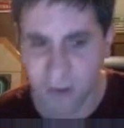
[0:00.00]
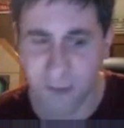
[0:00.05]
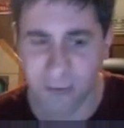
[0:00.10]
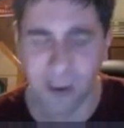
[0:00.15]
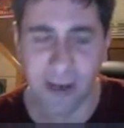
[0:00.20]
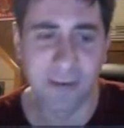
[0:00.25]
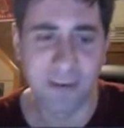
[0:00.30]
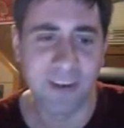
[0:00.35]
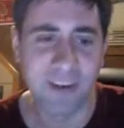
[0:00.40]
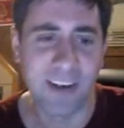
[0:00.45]

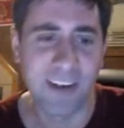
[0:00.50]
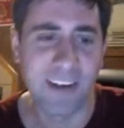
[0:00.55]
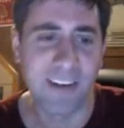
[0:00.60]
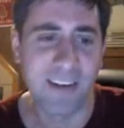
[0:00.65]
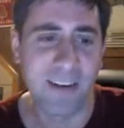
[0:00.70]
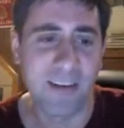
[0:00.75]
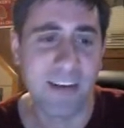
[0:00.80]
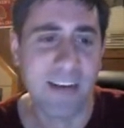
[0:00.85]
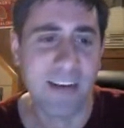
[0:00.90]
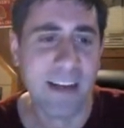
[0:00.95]
What I will try to
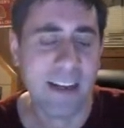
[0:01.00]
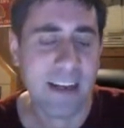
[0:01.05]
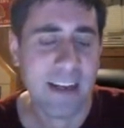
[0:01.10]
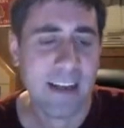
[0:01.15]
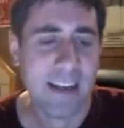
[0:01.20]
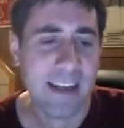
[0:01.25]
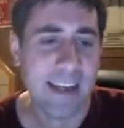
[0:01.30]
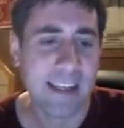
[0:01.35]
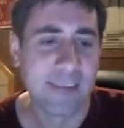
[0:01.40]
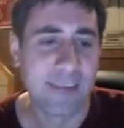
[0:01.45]
do
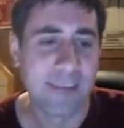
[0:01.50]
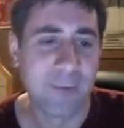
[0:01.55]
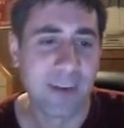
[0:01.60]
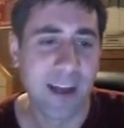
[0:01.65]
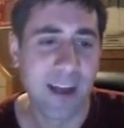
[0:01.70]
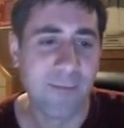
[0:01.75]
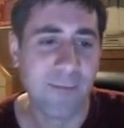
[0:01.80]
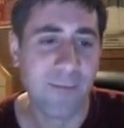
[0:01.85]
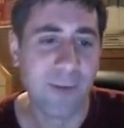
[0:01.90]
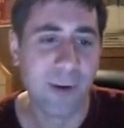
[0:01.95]
is put
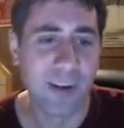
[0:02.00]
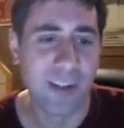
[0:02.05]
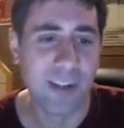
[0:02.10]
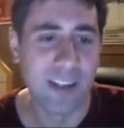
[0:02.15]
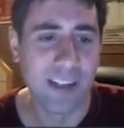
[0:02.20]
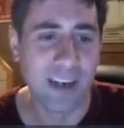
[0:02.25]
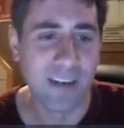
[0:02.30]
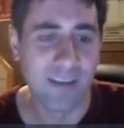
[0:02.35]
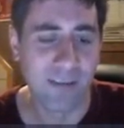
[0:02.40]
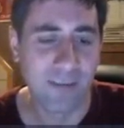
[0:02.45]
out more
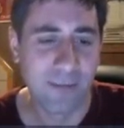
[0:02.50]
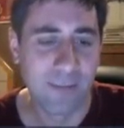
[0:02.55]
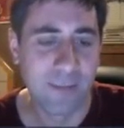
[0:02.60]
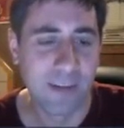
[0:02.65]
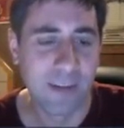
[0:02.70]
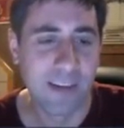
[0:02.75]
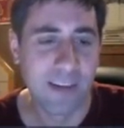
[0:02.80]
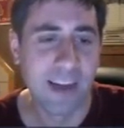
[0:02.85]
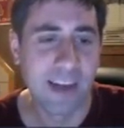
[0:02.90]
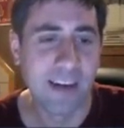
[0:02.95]
stuff
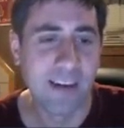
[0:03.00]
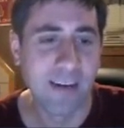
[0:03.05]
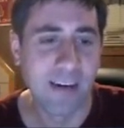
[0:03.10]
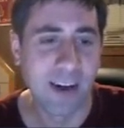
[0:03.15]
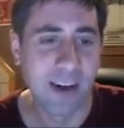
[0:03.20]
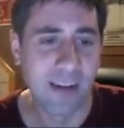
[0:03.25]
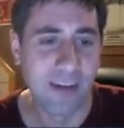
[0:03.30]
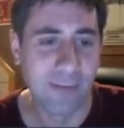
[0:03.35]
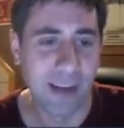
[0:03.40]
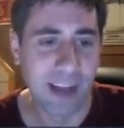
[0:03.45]
later
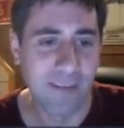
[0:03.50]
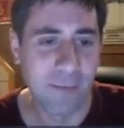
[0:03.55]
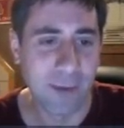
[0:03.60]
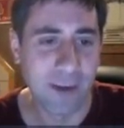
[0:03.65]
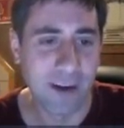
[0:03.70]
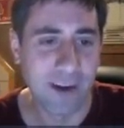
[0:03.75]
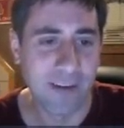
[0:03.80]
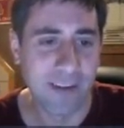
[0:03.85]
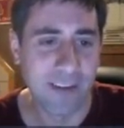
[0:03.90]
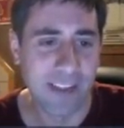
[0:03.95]
on when I have a
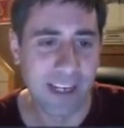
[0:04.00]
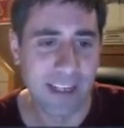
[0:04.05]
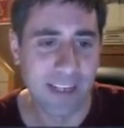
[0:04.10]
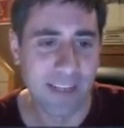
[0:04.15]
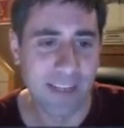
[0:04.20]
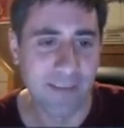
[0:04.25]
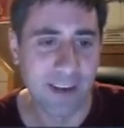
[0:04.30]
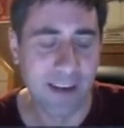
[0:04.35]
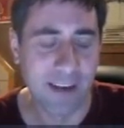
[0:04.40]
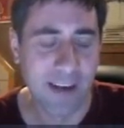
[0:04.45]
better
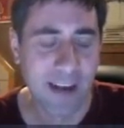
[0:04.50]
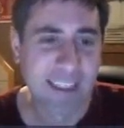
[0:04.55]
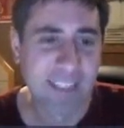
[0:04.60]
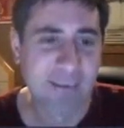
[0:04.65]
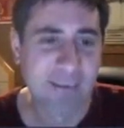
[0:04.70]
chance of it,